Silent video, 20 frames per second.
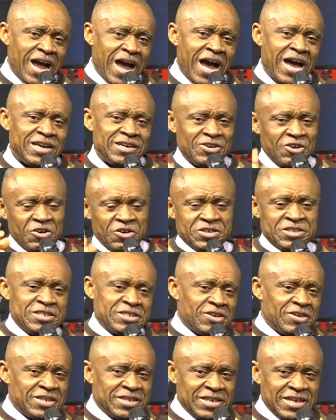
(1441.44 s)
And on
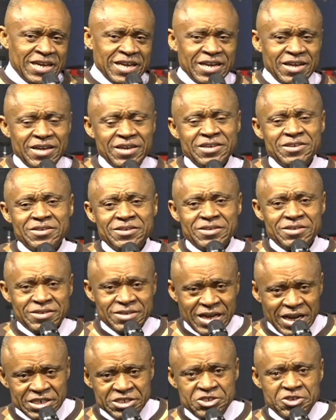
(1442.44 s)
Sunday,
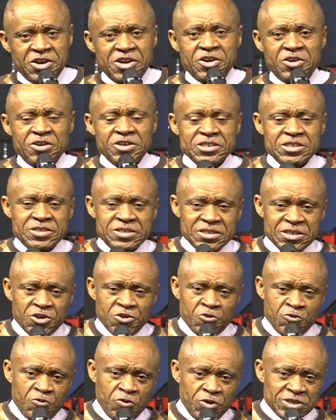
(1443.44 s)
can join us
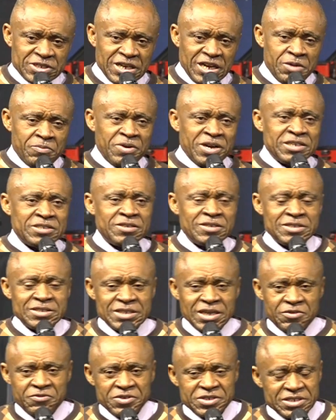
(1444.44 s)
for celebration
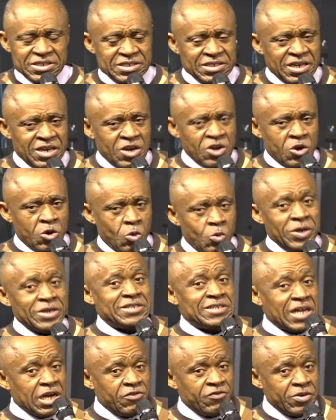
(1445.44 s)
service. We
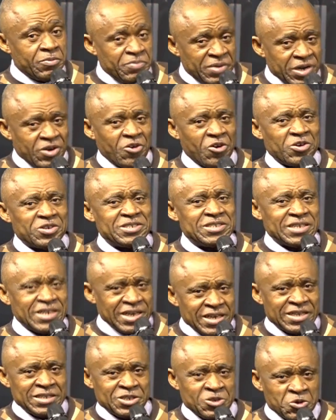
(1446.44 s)
serve Him because
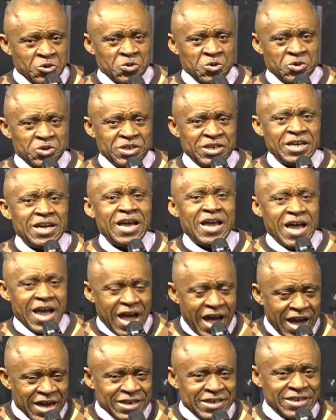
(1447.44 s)
He's good
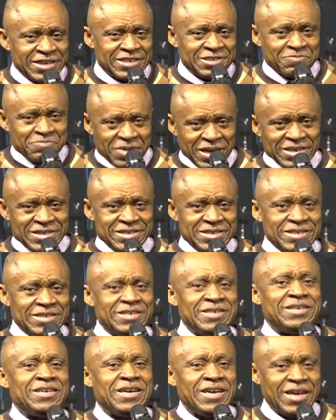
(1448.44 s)
and His
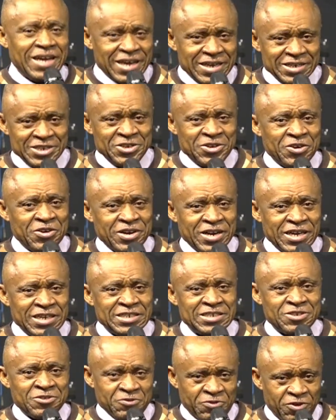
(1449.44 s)
mercy
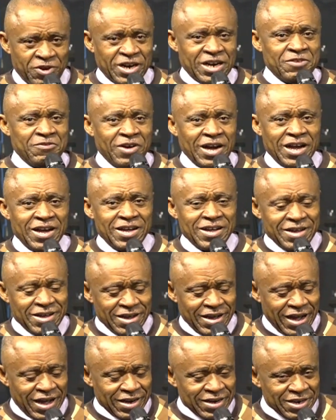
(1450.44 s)
endures forever.
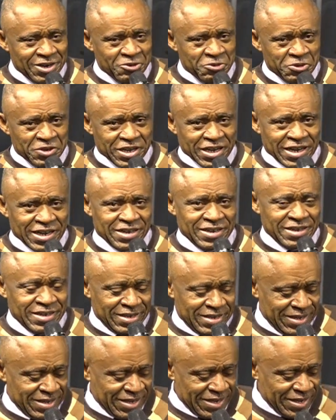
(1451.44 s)
Hallelujah.
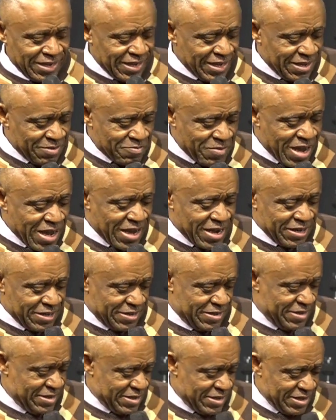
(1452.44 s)
Amen.
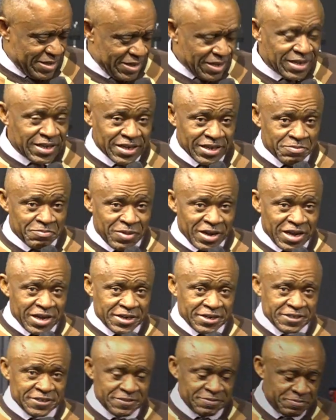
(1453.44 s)

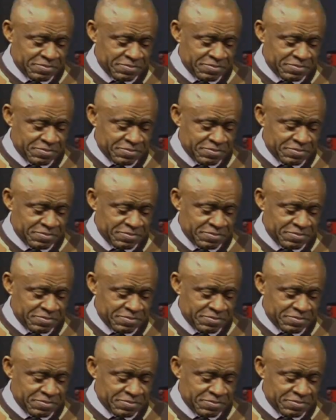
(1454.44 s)
Amen.